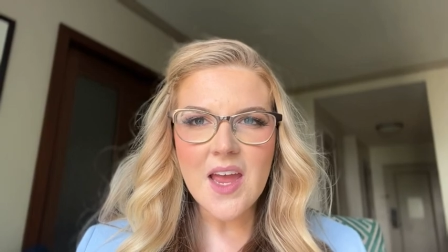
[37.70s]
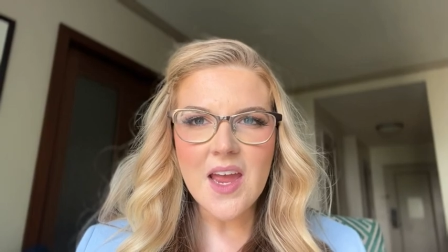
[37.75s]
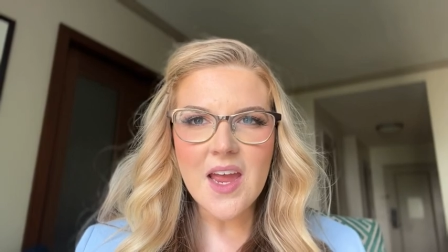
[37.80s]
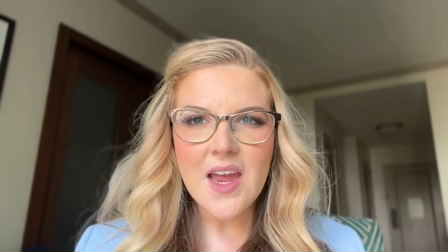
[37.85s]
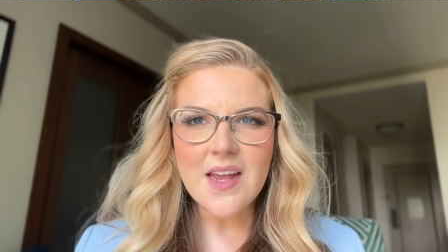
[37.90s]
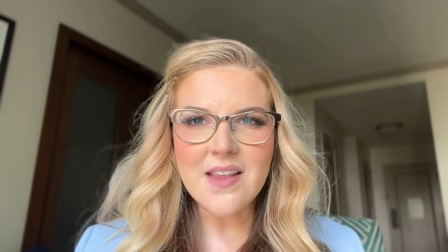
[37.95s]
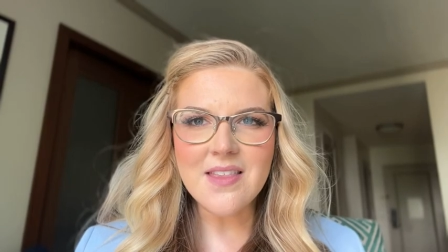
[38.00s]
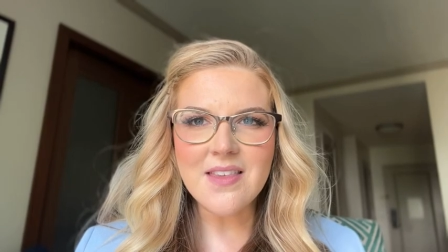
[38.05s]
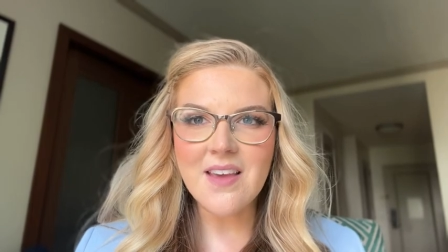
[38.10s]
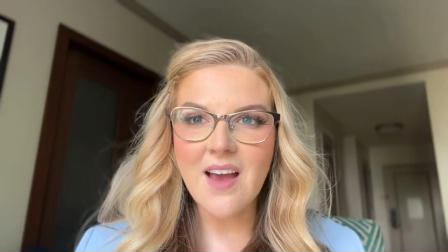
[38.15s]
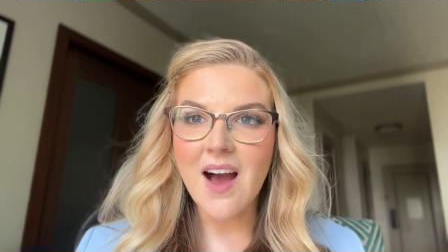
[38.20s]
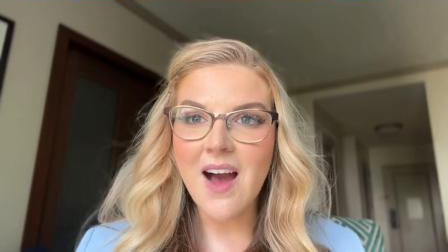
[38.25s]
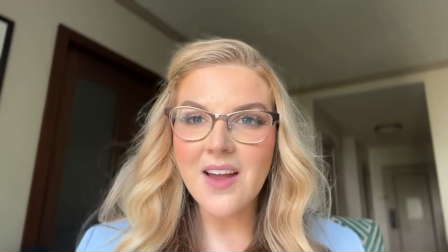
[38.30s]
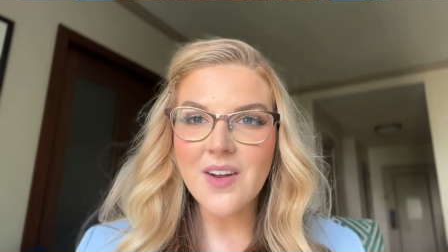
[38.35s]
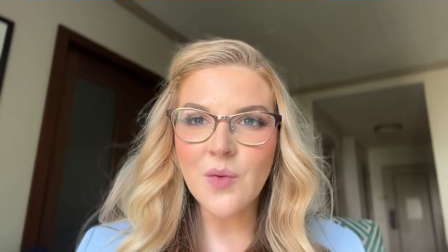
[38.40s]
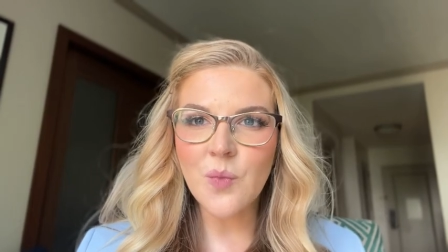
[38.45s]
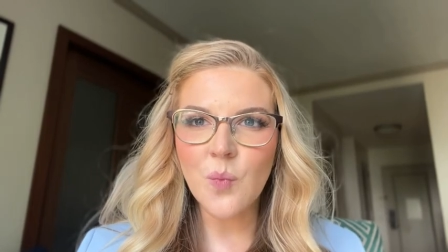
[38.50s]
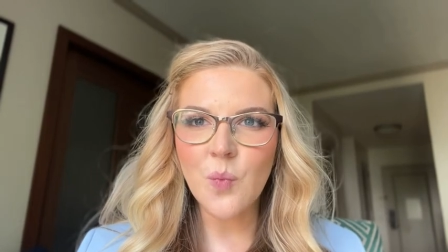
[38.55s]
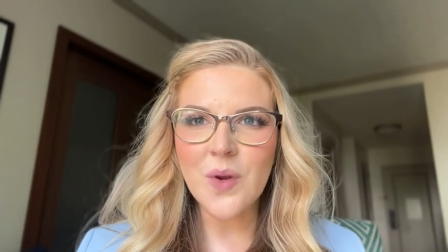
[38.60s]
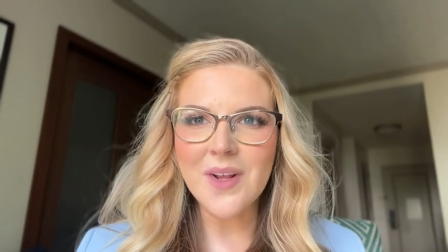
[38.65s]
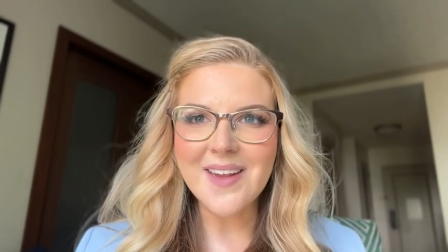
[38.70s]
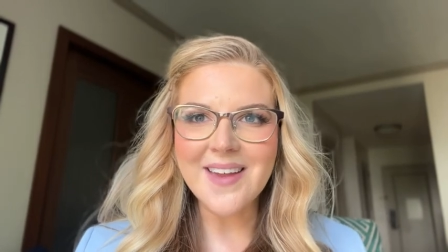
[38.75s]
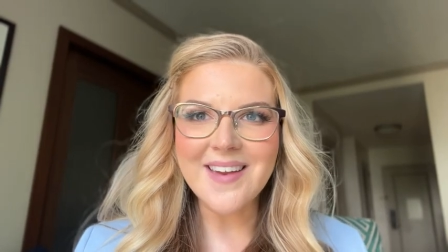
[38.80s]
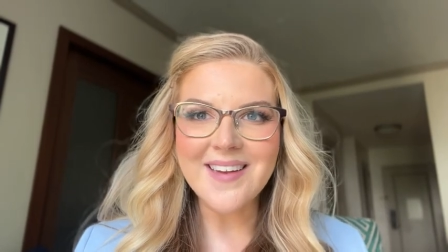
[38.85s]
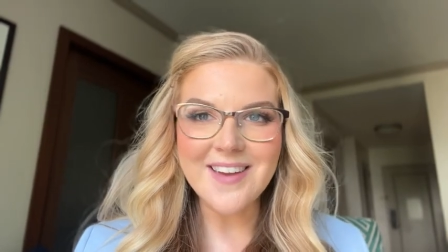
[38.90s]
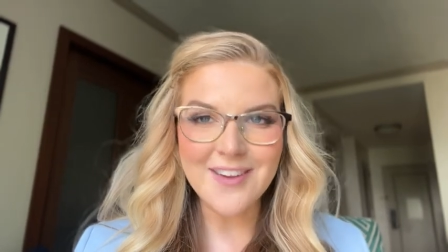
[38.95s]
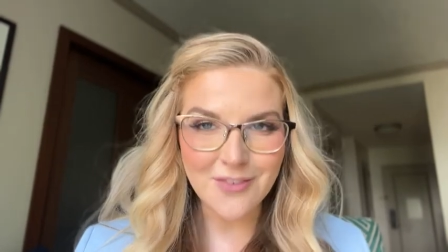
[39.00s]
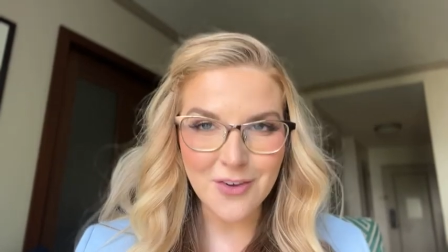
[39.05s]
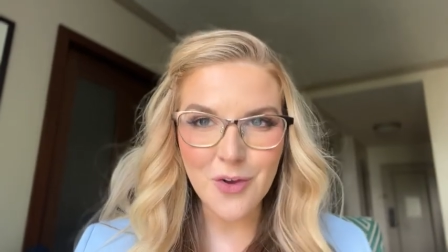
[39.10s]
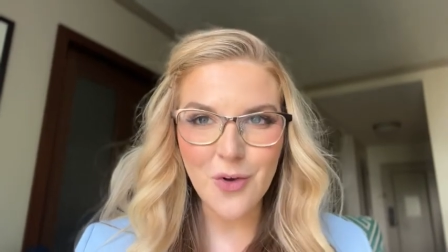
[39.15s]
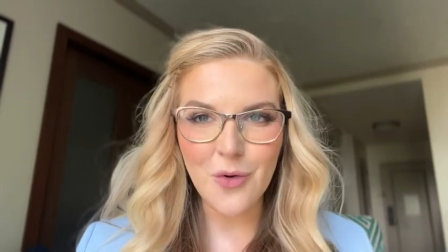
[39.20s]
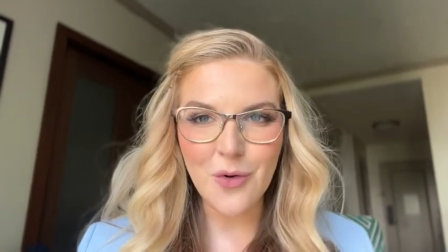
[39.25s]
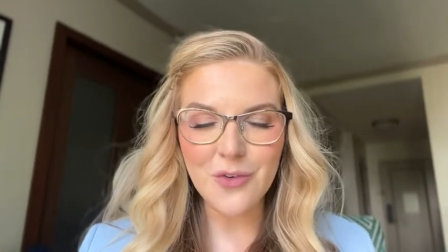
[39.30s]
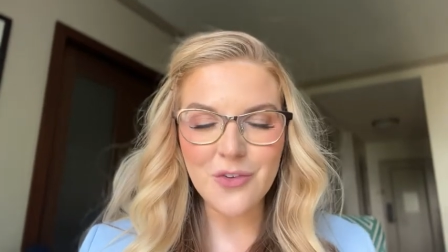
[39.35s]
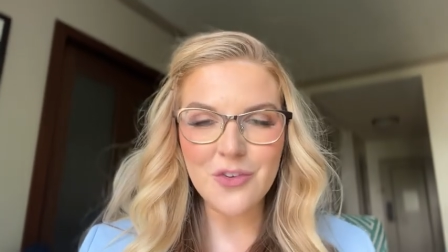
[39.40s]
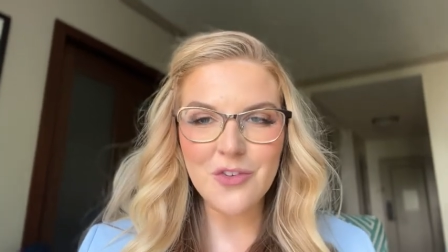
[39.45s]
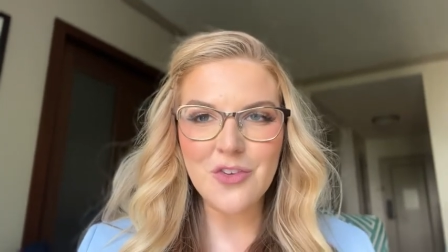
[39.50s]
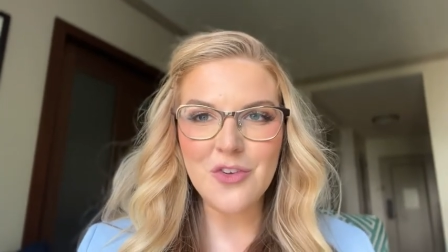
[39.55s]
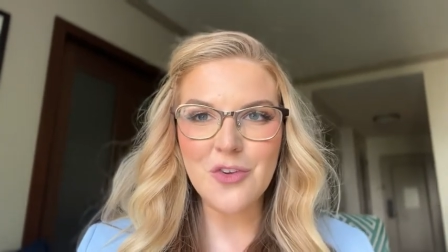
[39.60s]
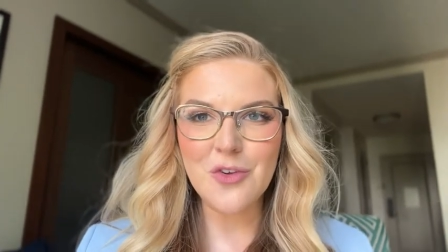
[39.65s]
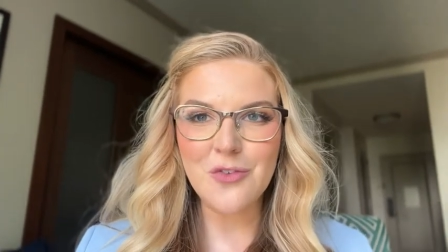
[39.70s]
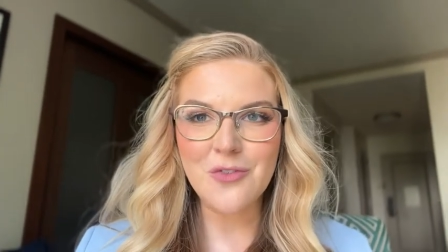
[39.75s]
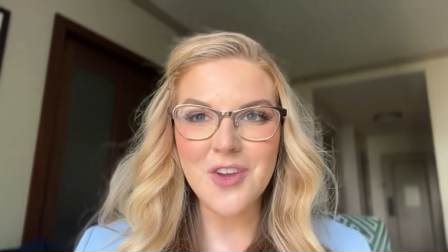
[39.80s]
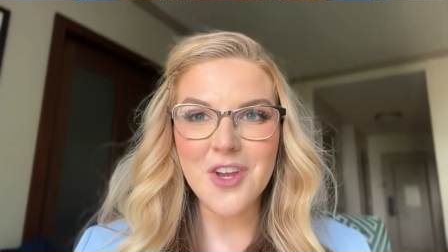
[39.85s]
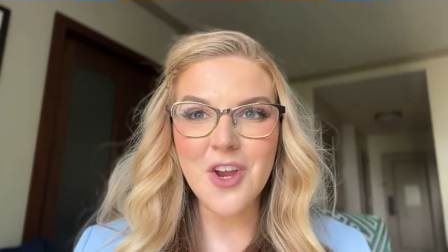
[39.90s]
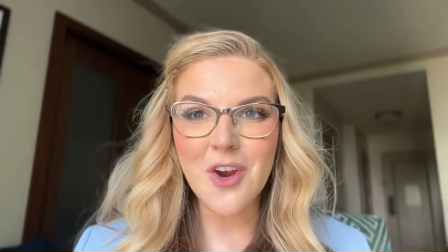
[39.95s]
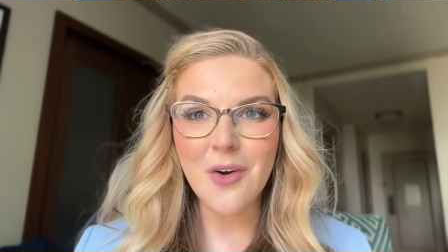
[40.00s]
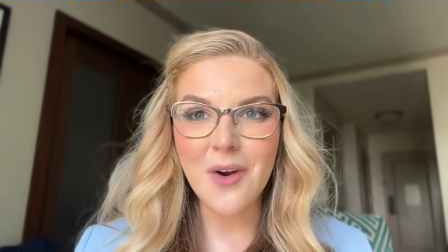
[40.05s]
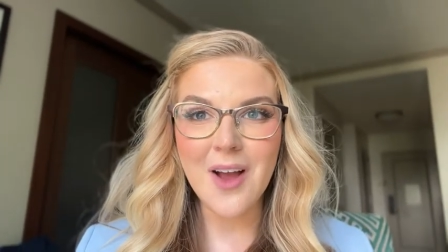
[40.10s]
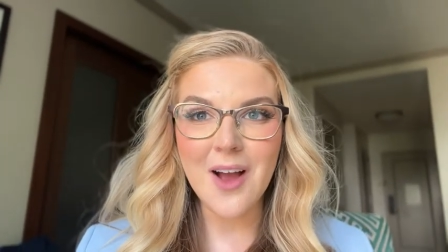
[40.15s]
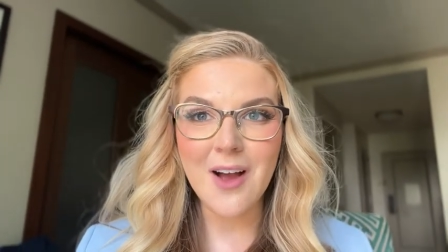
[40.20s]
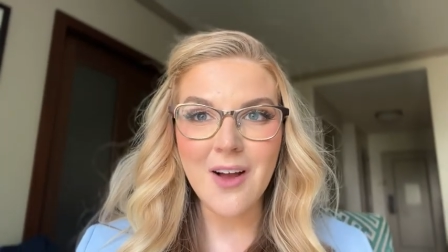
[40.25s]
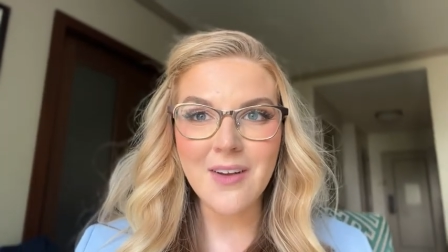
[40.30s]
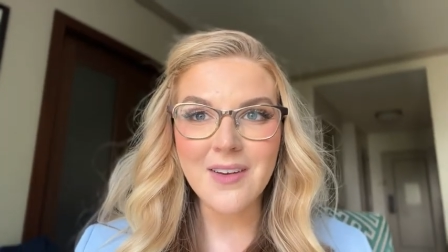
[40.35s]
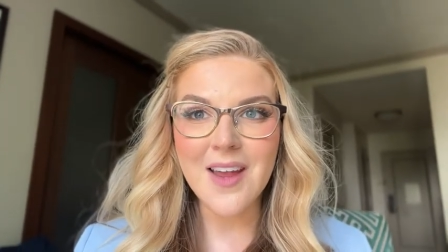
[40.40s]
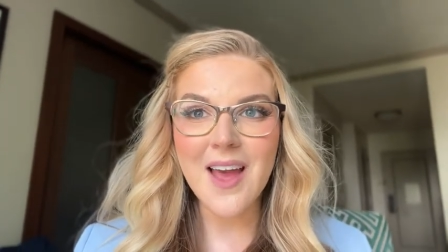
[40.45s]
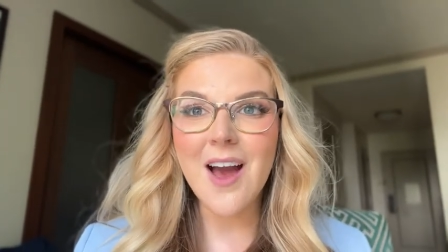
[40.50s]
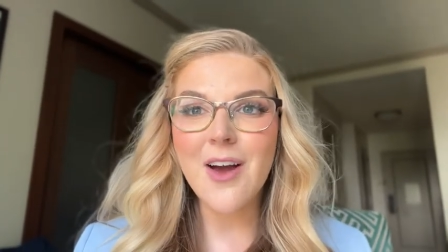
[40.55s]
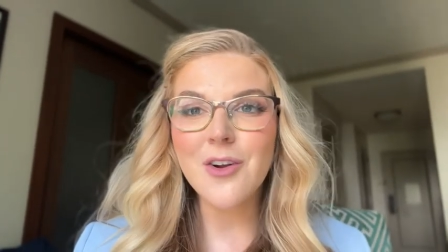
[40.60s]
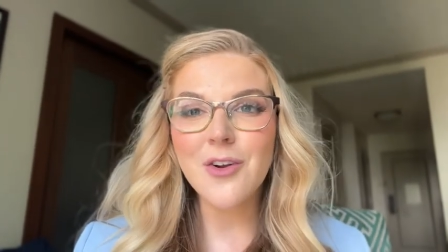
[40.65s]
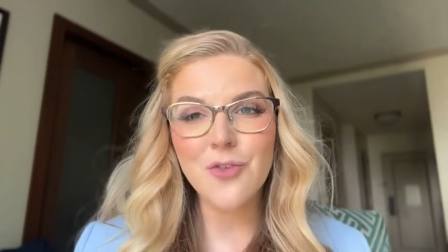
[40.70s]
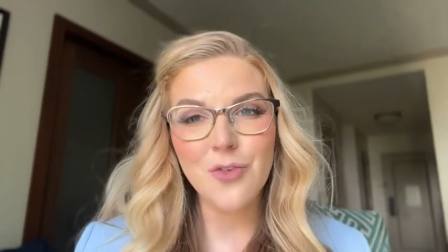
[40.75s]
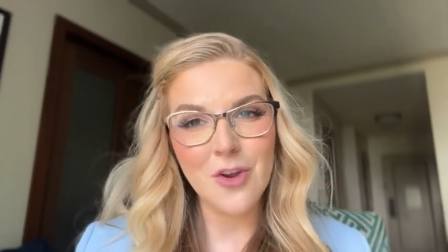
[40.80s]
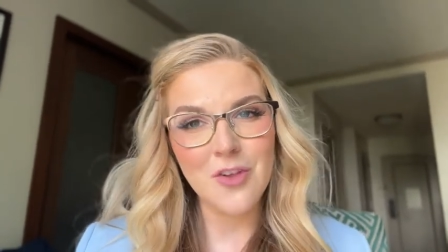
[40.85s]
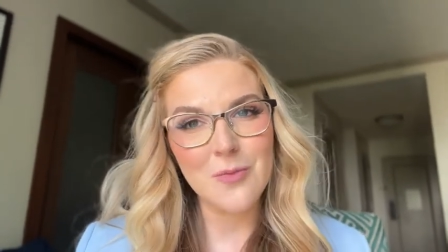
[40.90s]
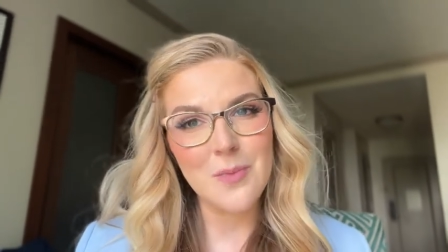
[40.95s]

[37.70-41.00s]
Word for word: it's gotten really difficult to figure out how to dress